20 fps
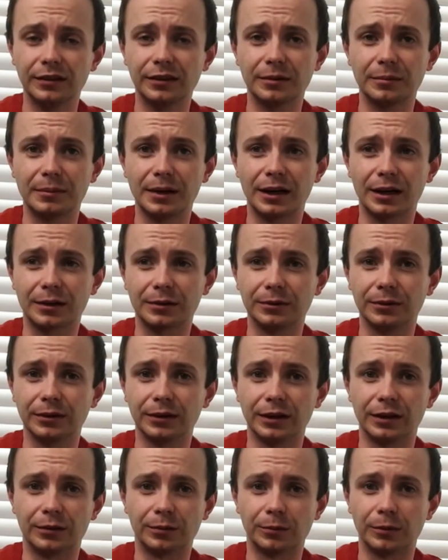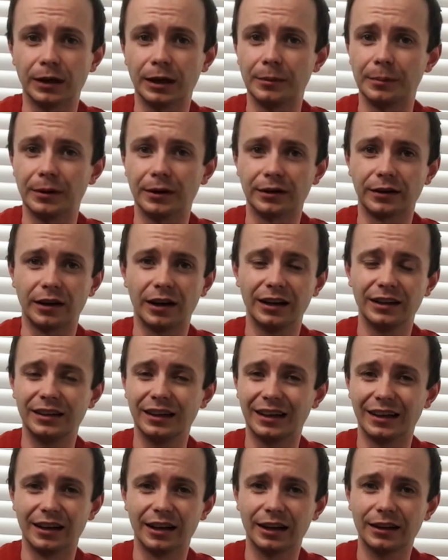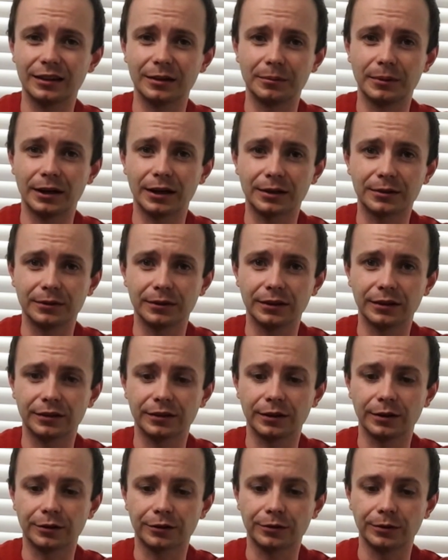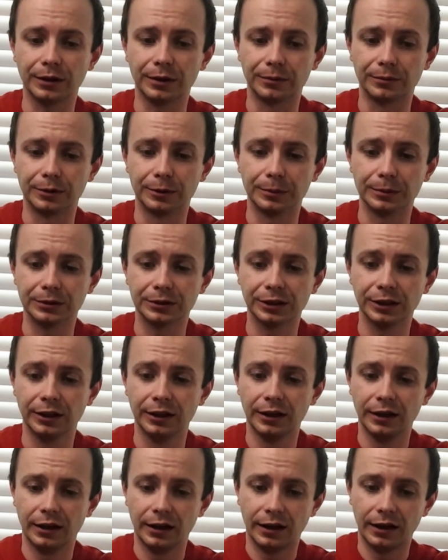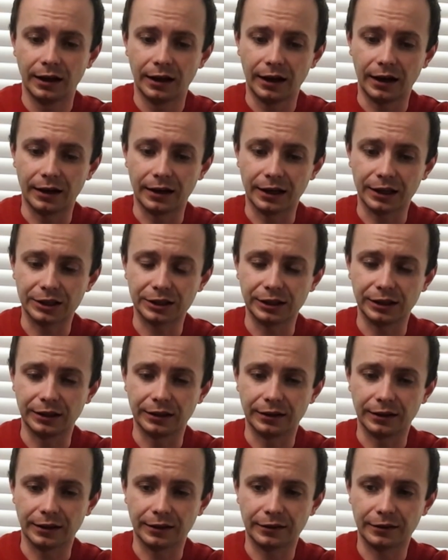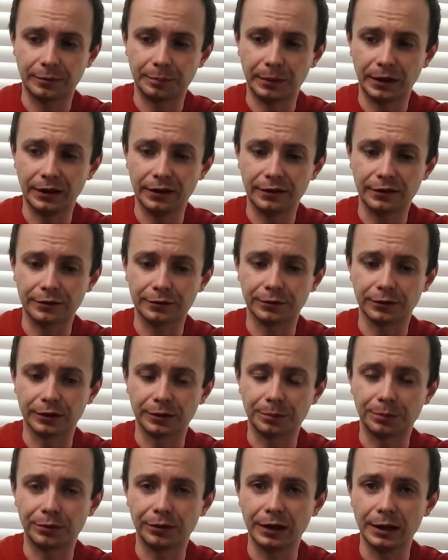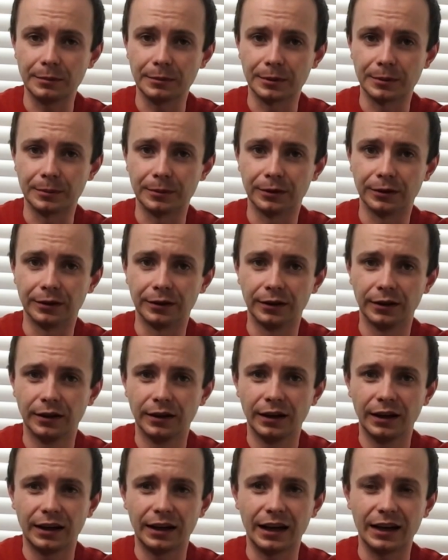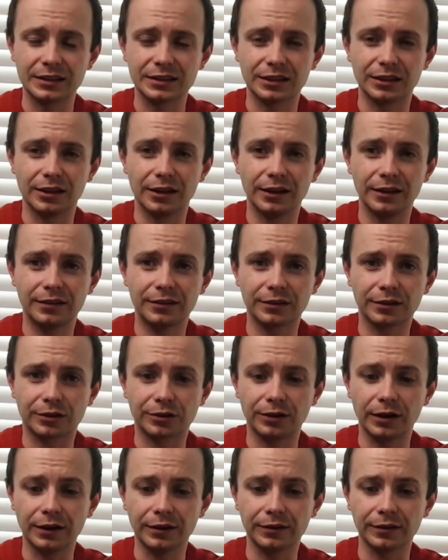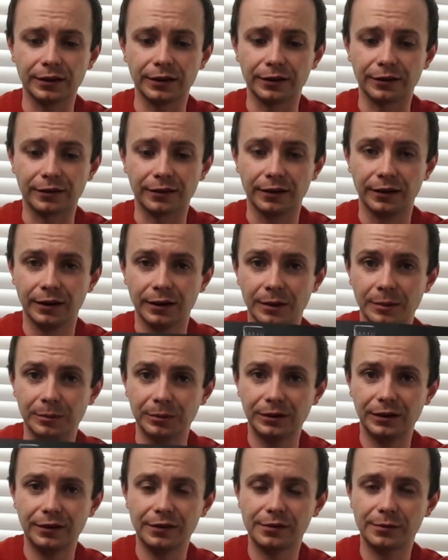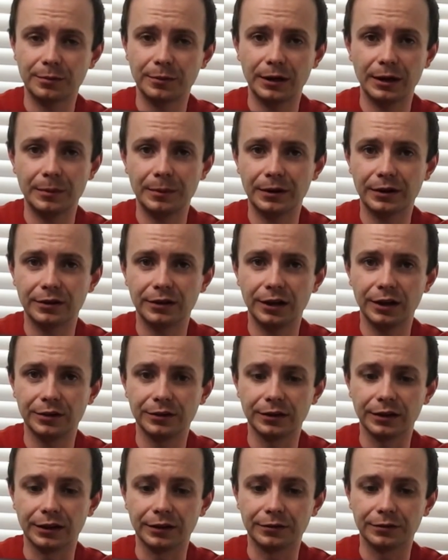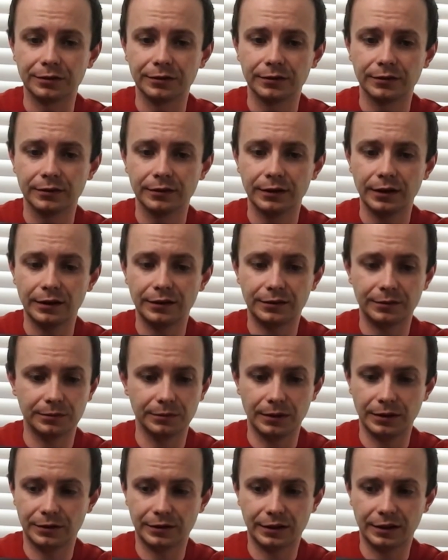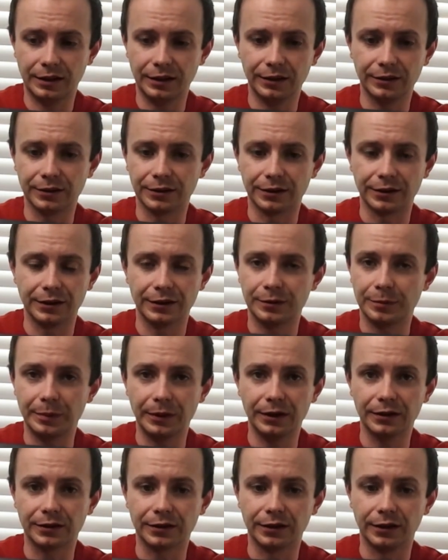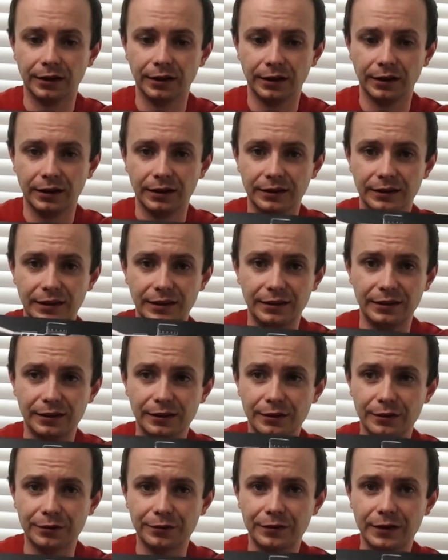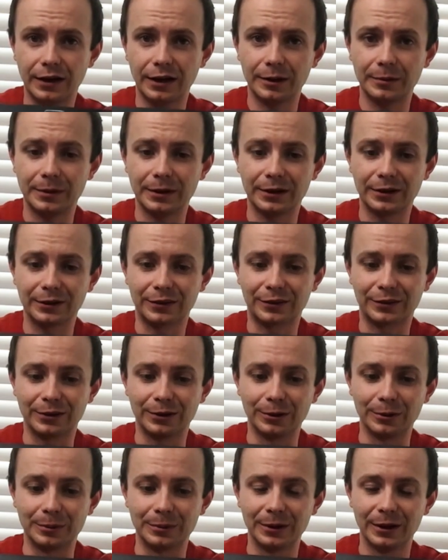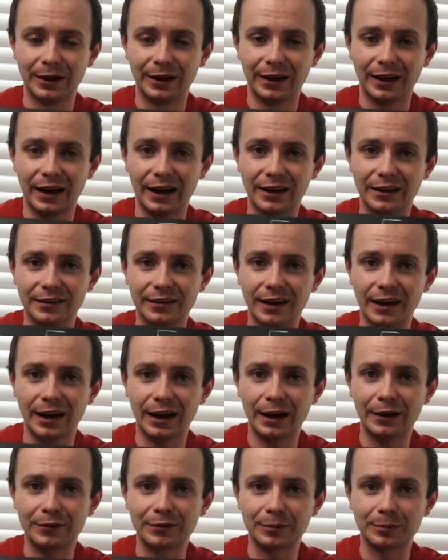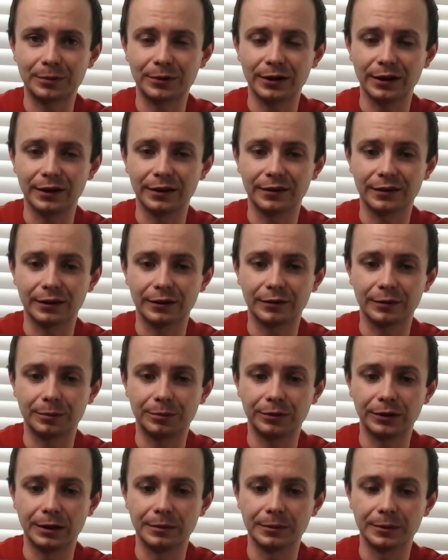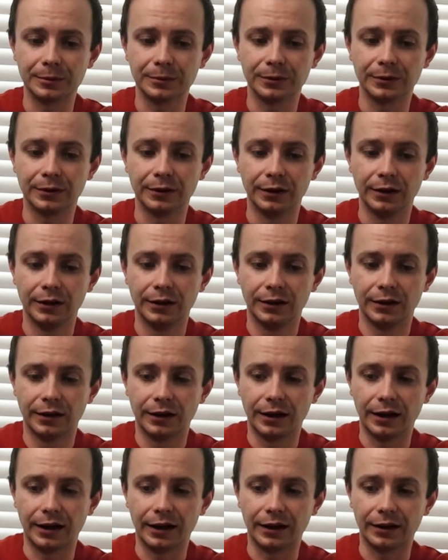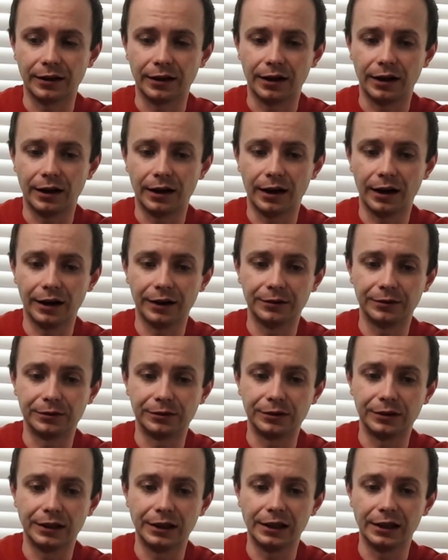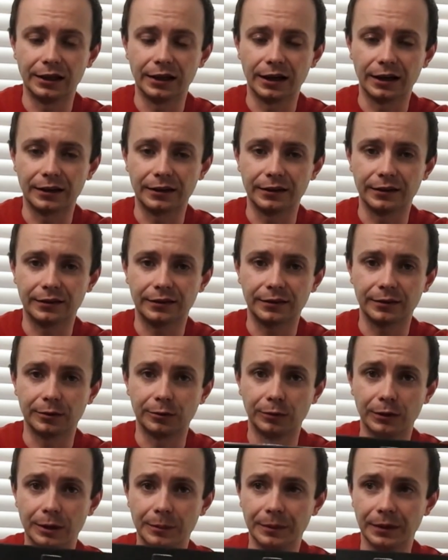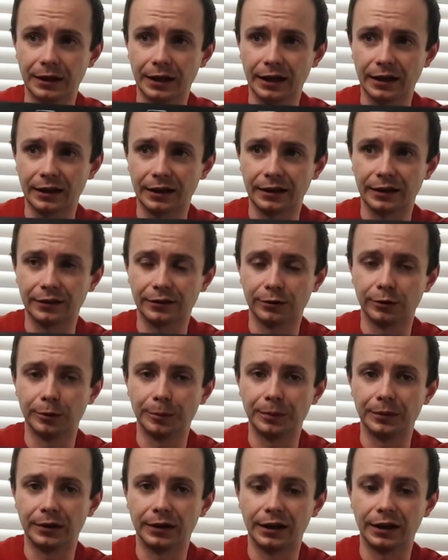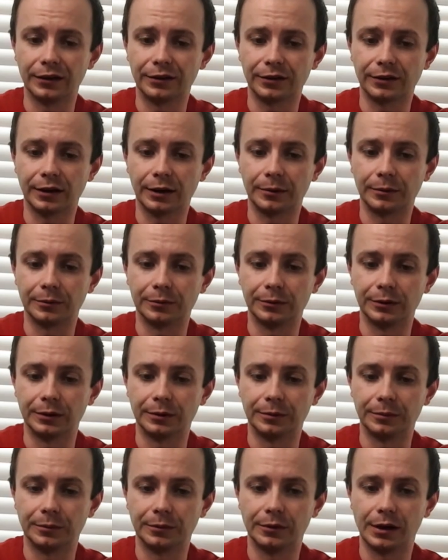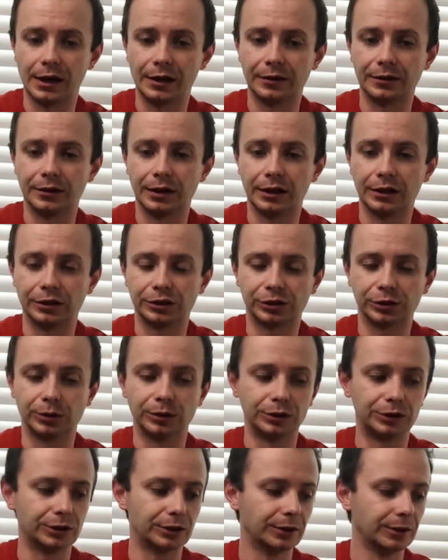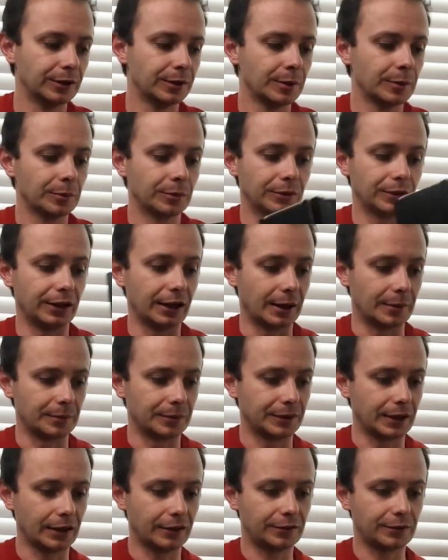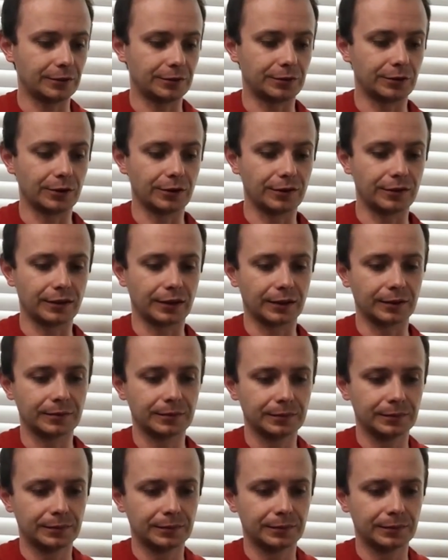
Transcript: to the Mark 1, it's way better. I didn't like the Mark 1. I thought it was quite rubbish. And actually, the expensive one, the premium one, it has a nicer crosshairs, but this is way better eye relief. It's clearer. It's better. This is a far better scope, and it's half the price of the premium one. I really like this. We'll be getting this open later, and I'll show it you. But yeah, that's the first thing.